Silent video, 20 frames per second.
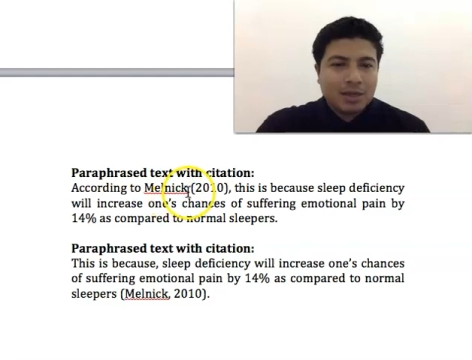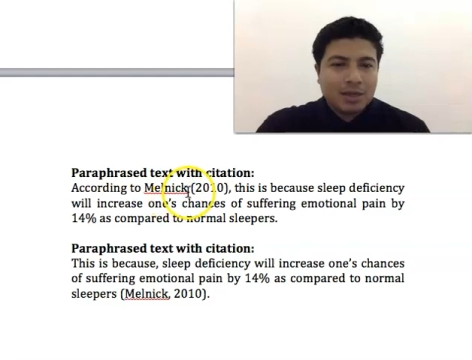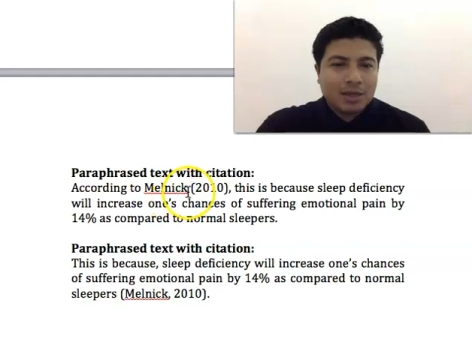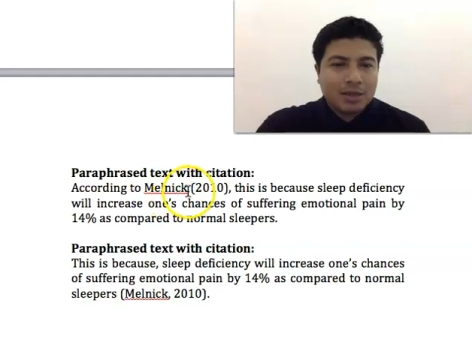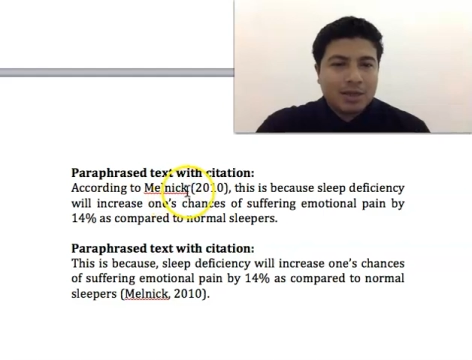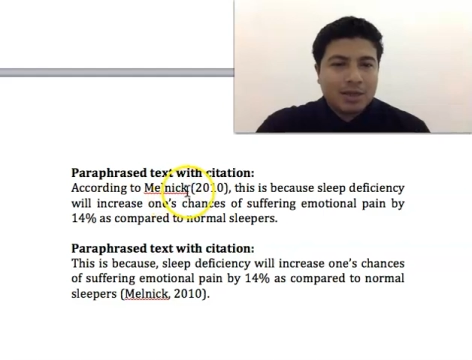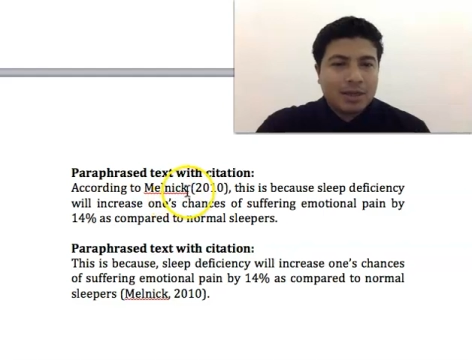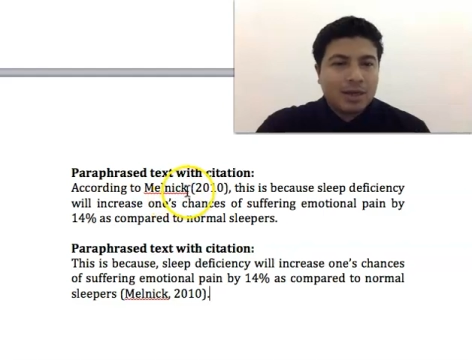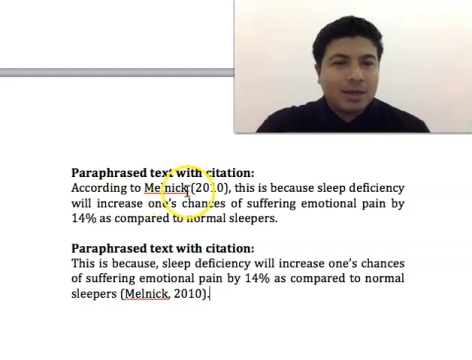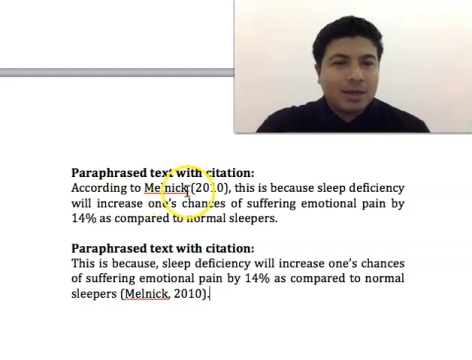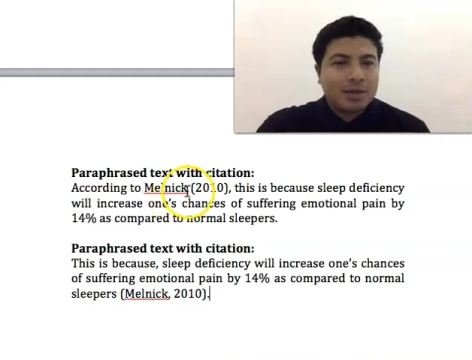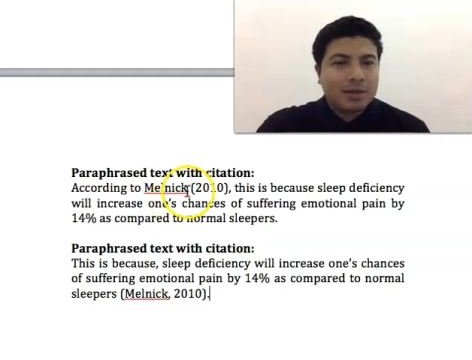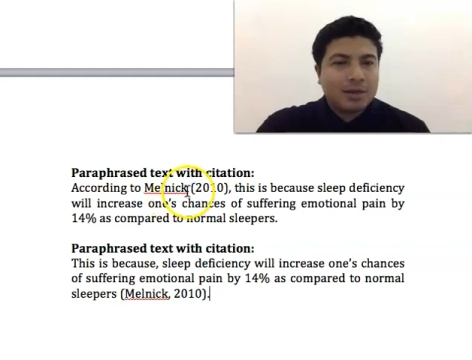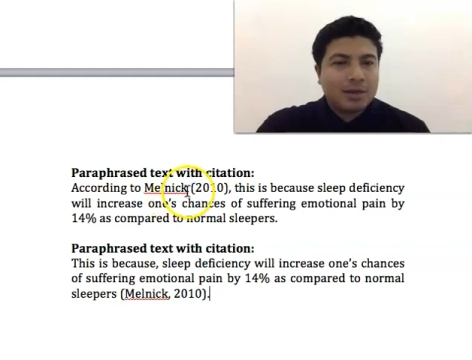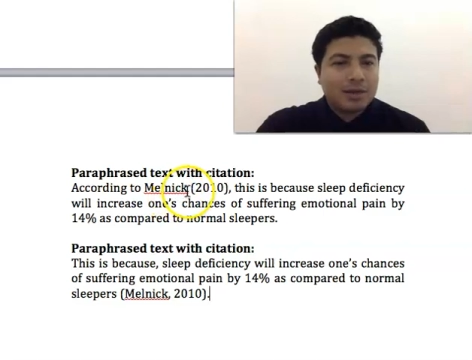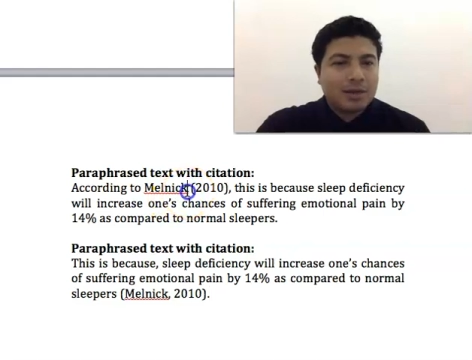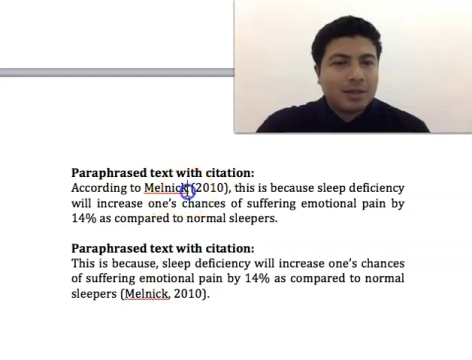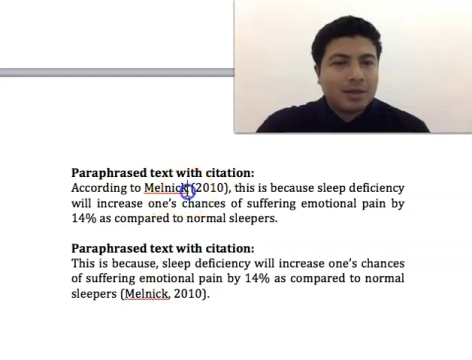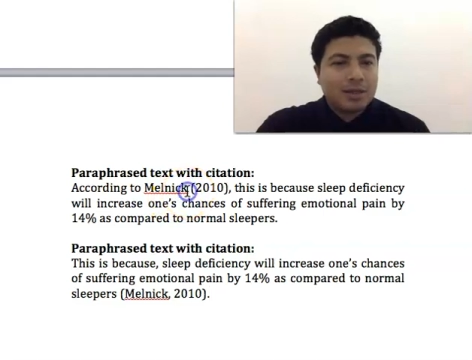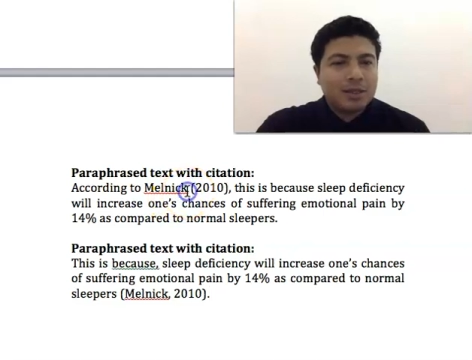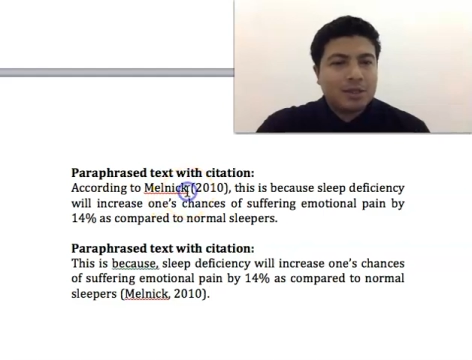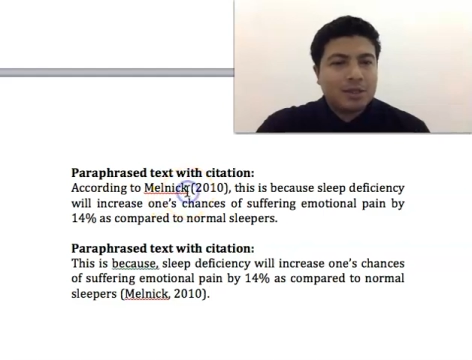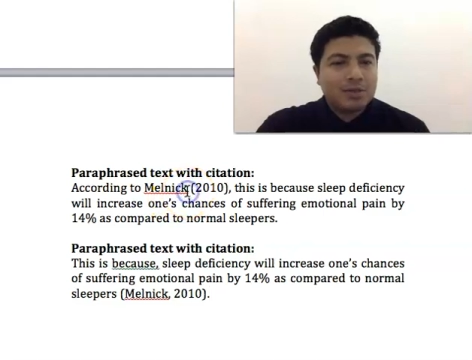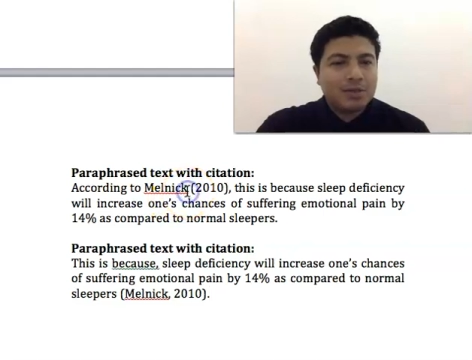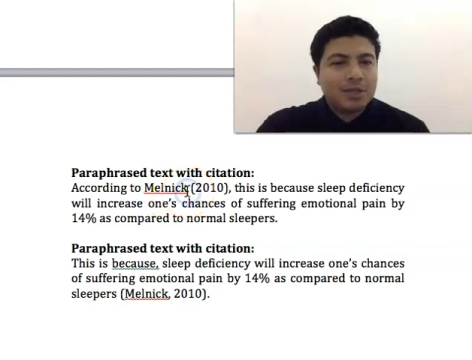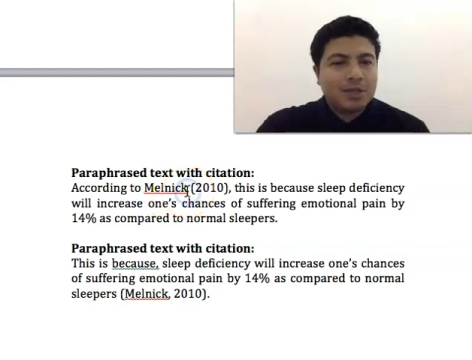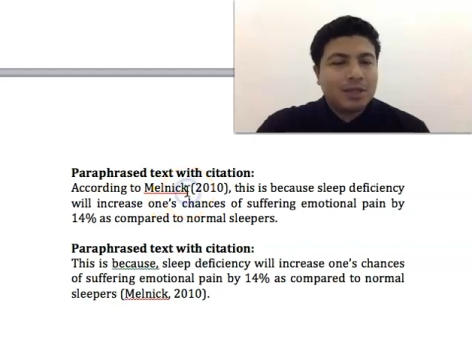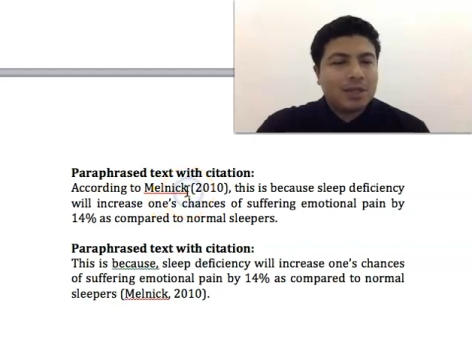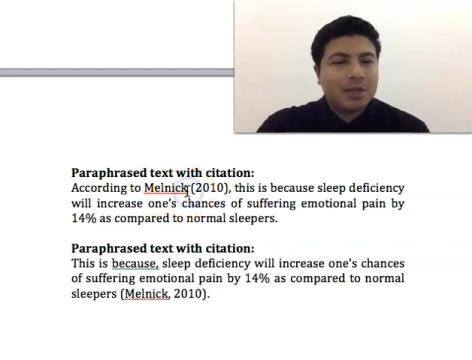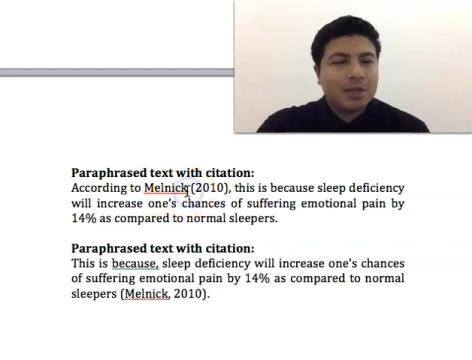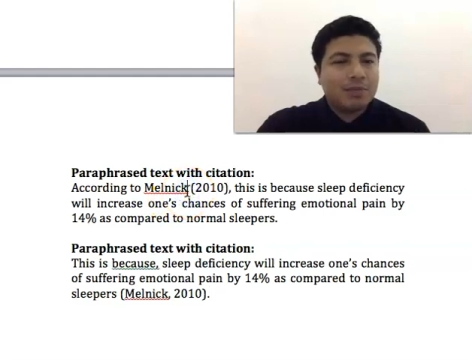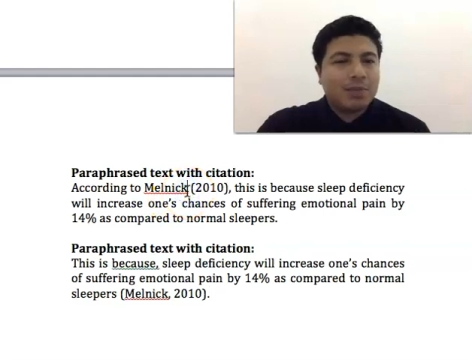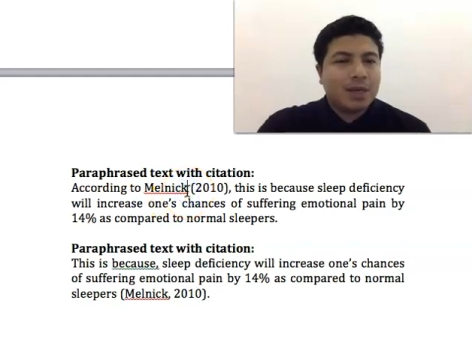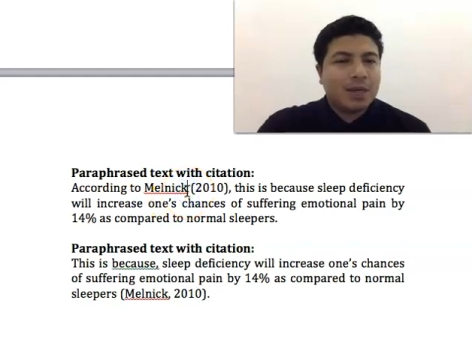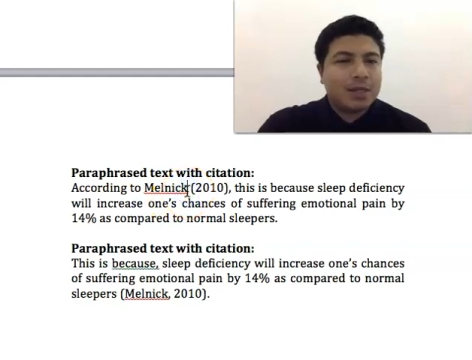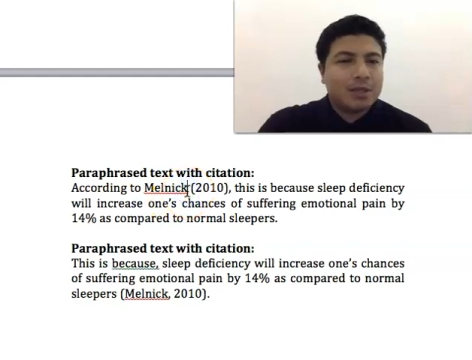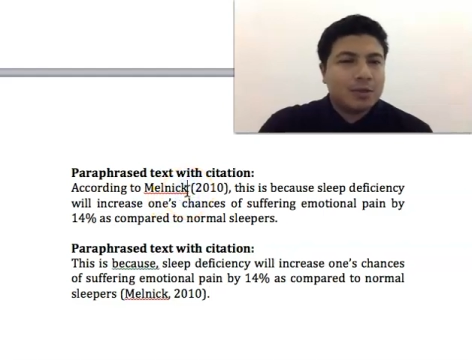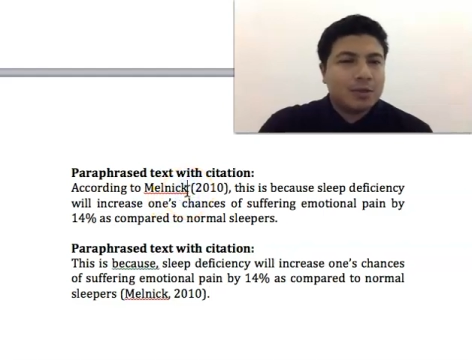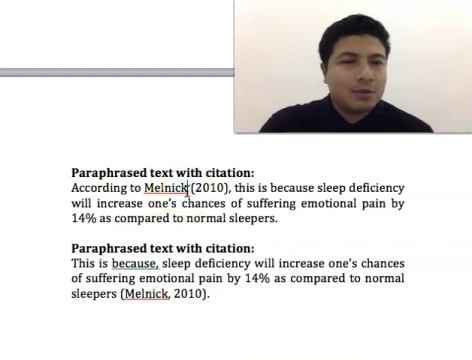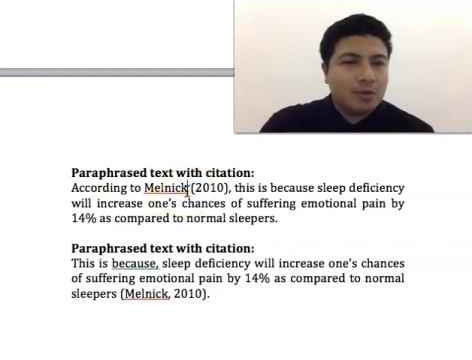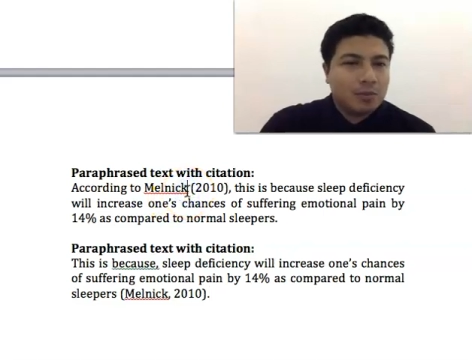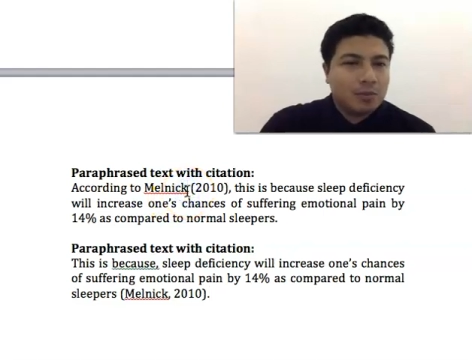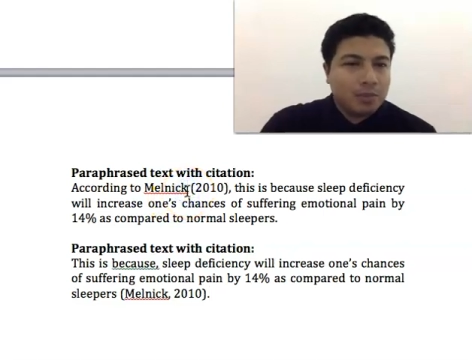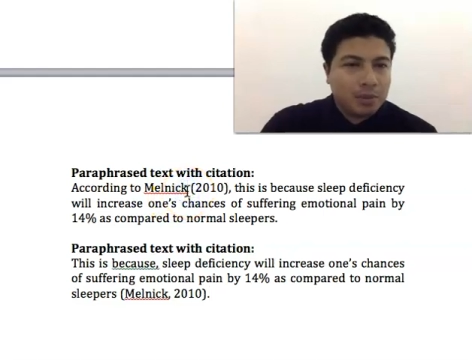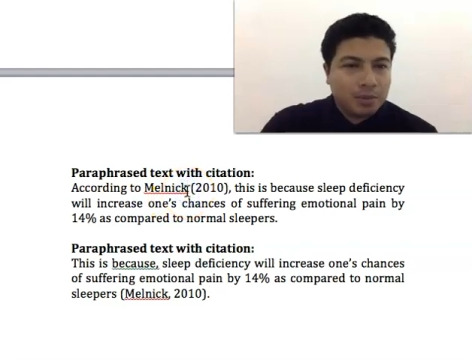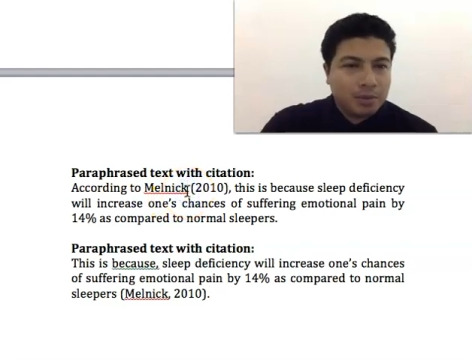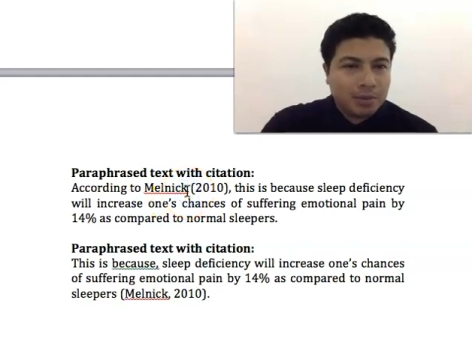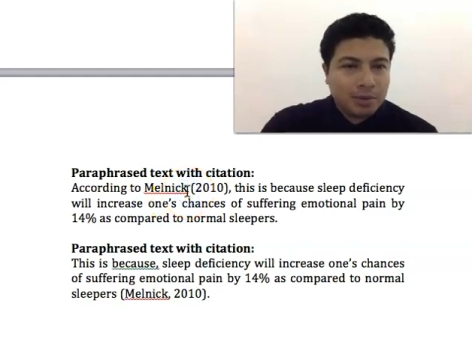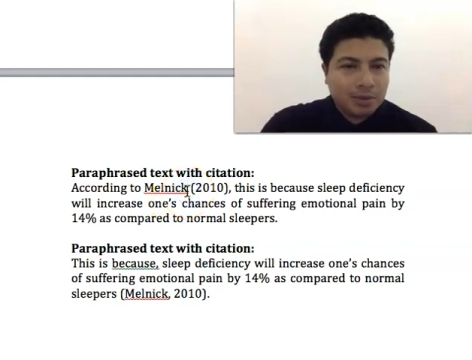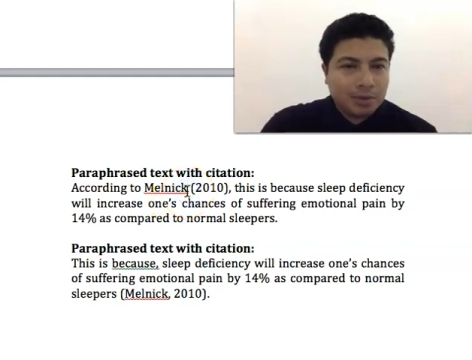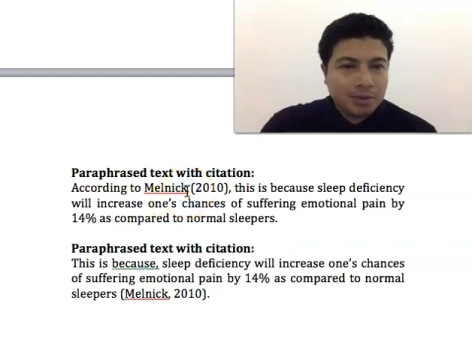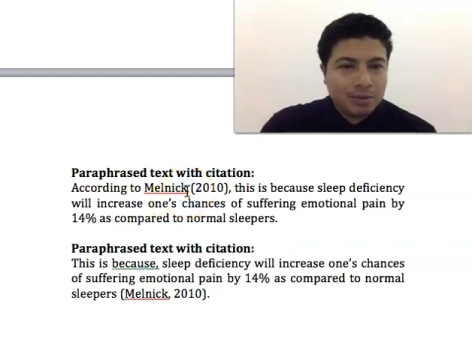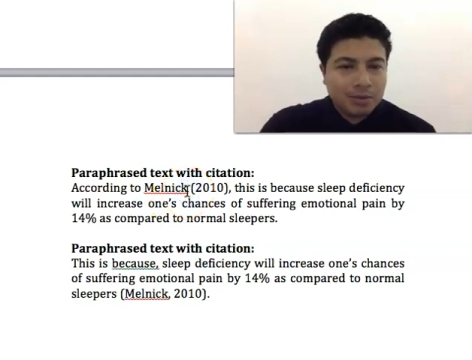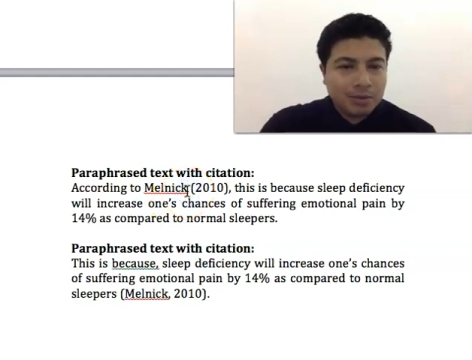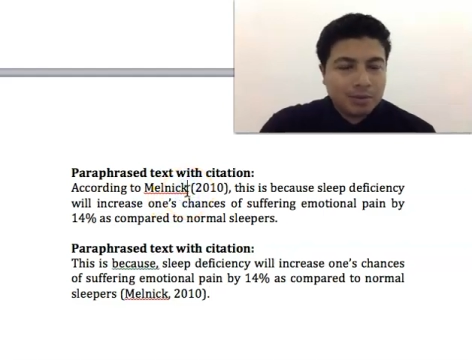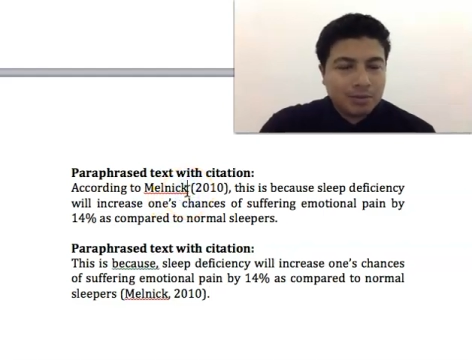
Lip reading: the article is written by two people.